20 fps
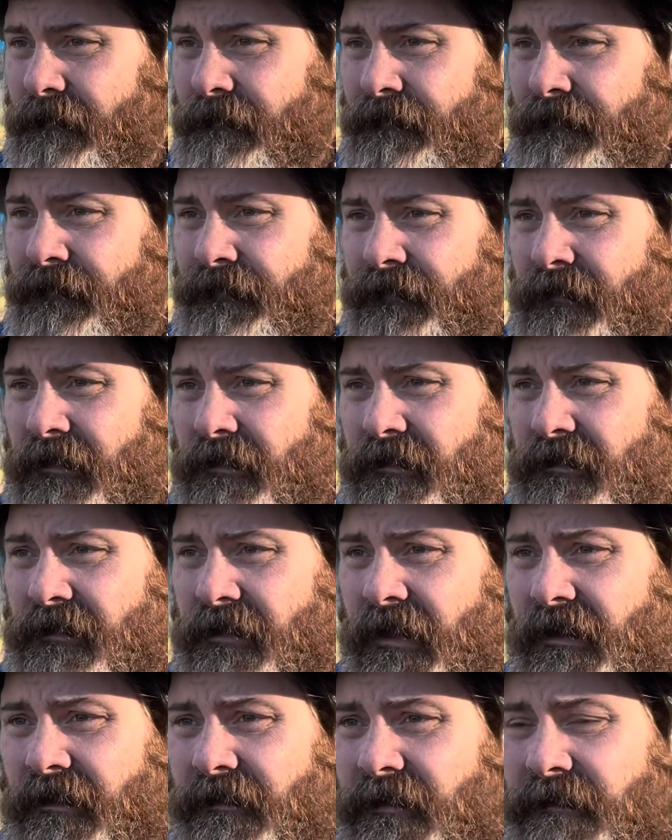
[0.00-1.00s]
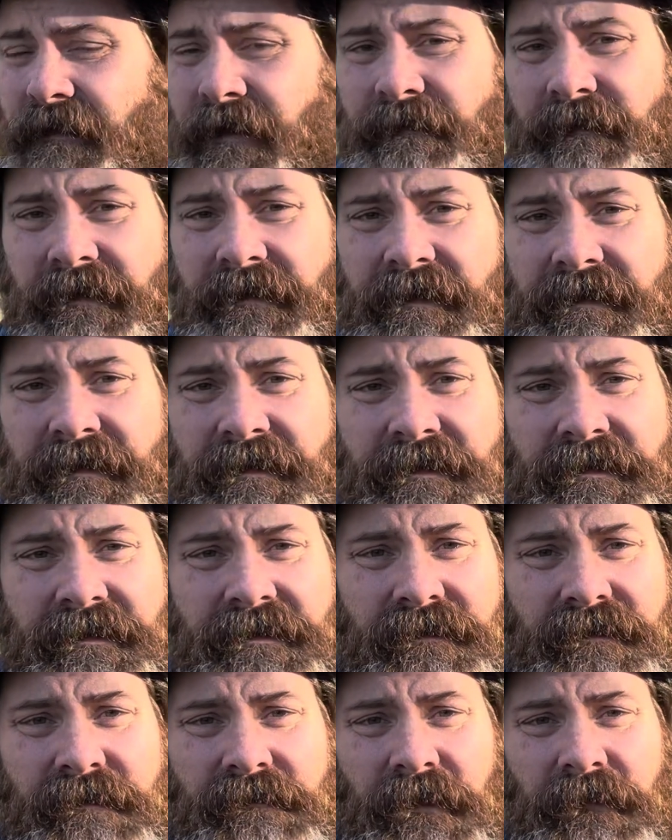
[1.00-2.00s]
you just got to remember that this
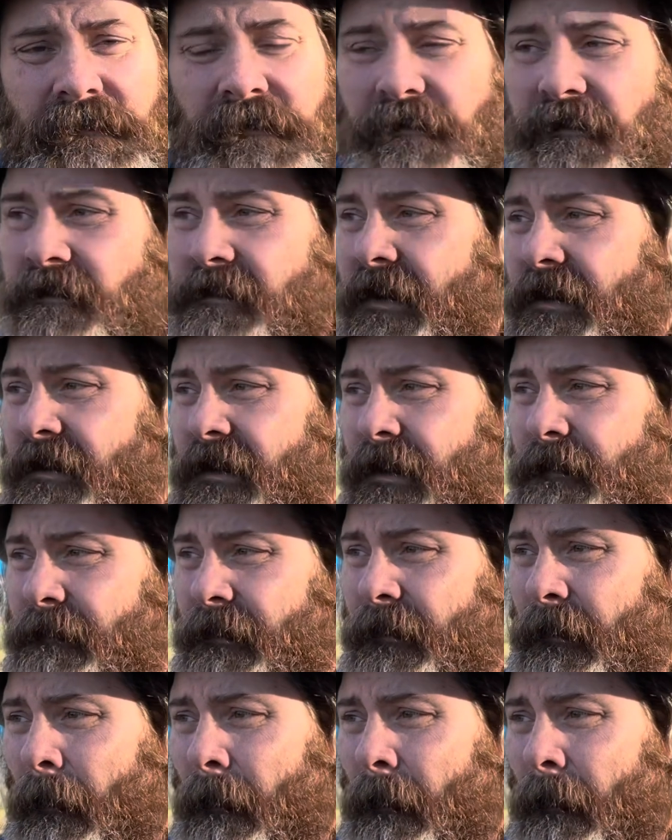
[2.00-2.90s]
is a removable top